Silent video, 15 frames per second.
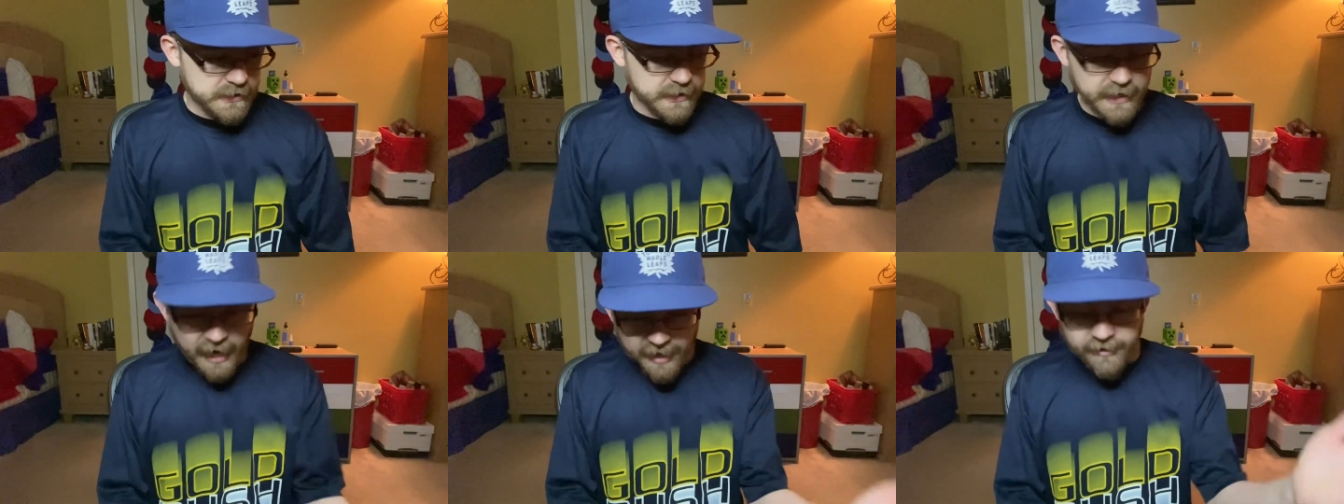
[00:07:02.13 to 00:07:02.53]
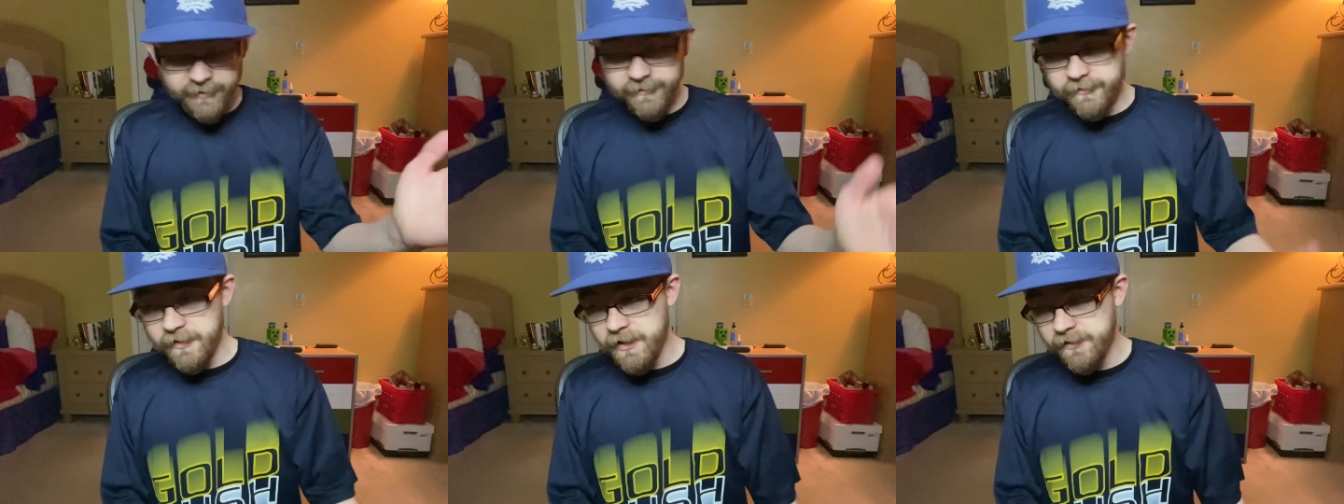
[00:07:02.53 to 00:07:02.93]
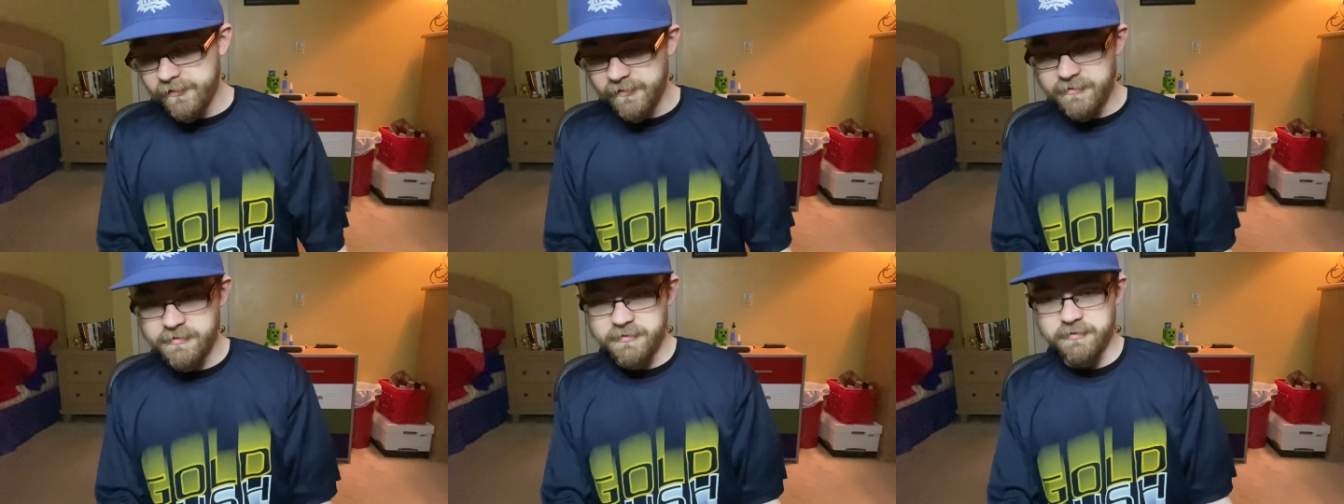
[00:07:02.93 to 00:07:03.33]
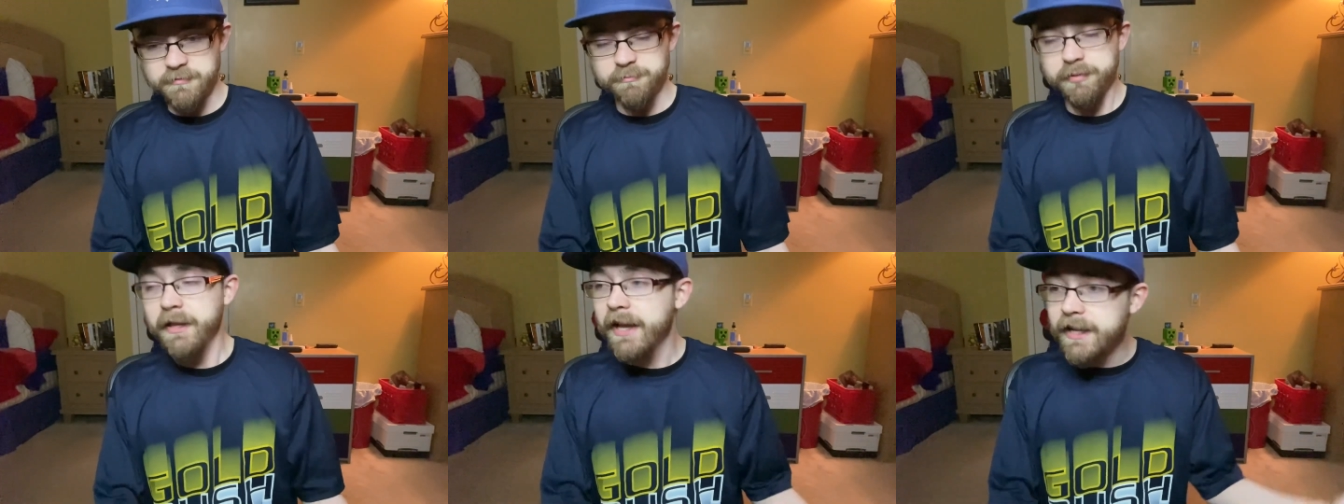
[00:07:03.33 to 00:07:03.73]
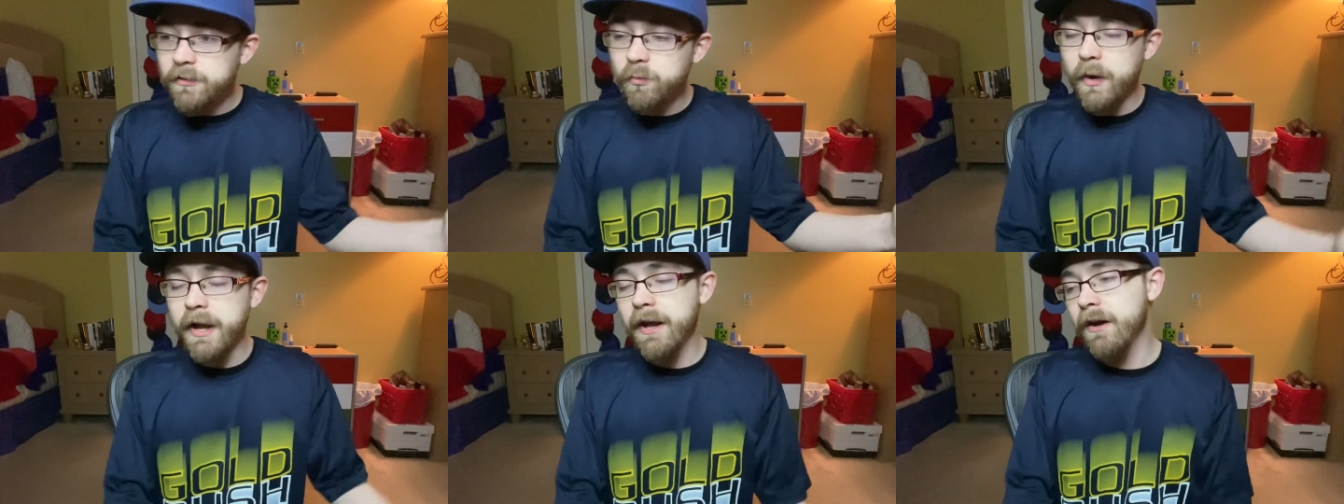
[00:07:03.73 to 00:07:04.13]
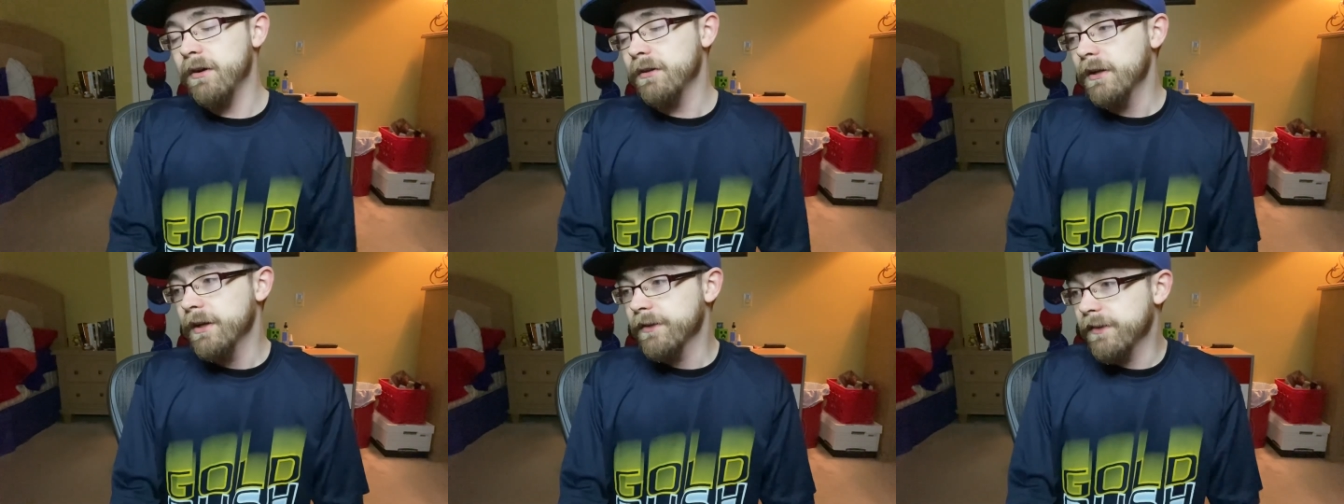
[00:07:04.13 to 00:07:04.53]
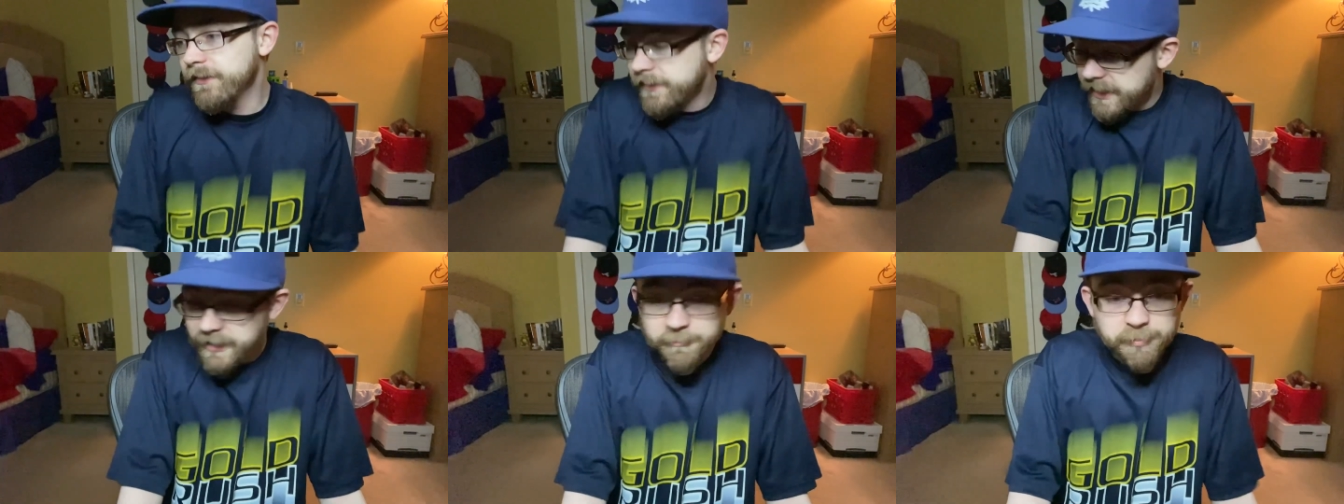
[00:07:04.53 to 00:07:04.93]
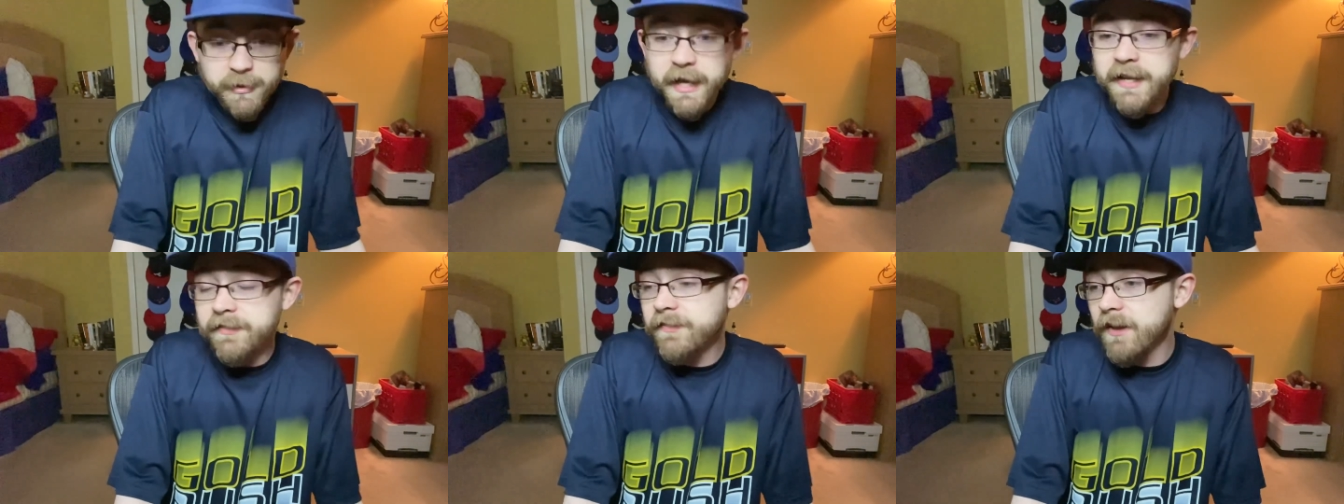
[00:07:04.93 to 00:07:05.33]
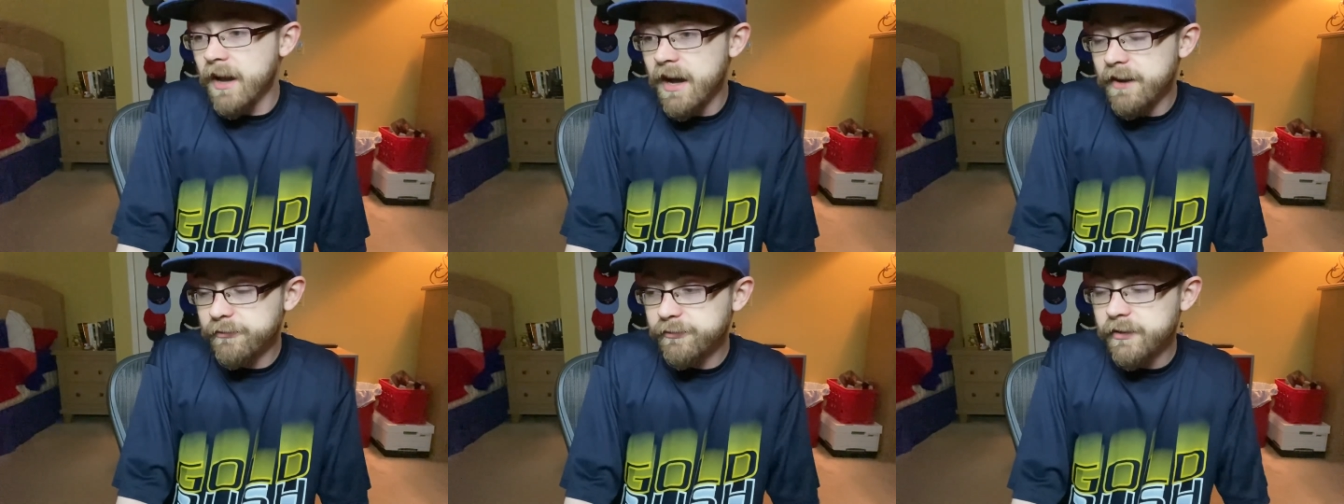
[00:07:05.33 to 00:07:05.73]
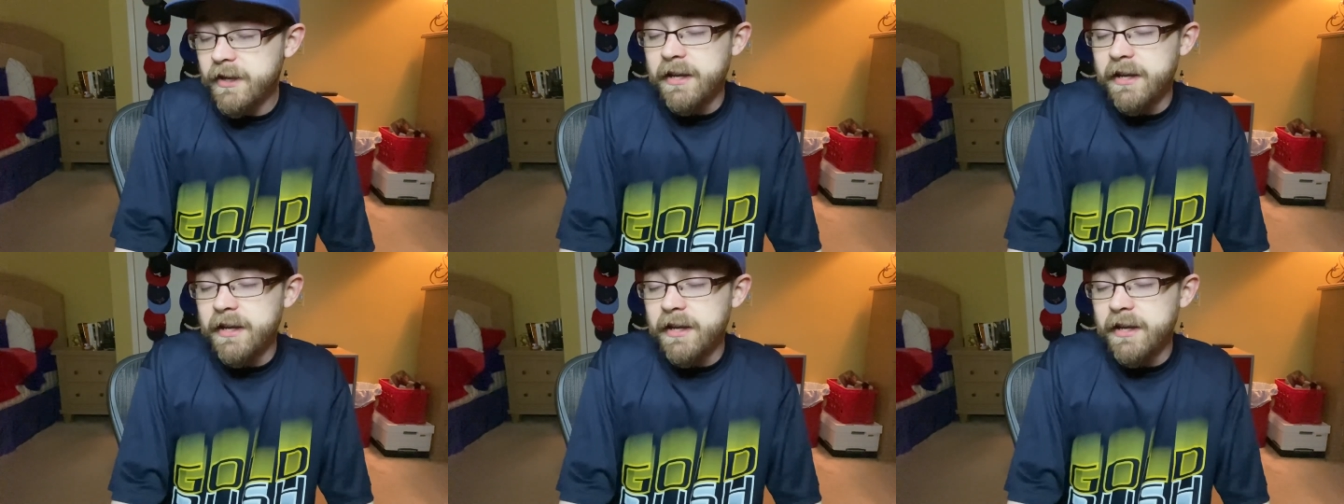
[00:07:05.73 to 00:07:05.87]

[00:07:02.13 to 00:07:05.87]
He got an assist, played well. The team played tough.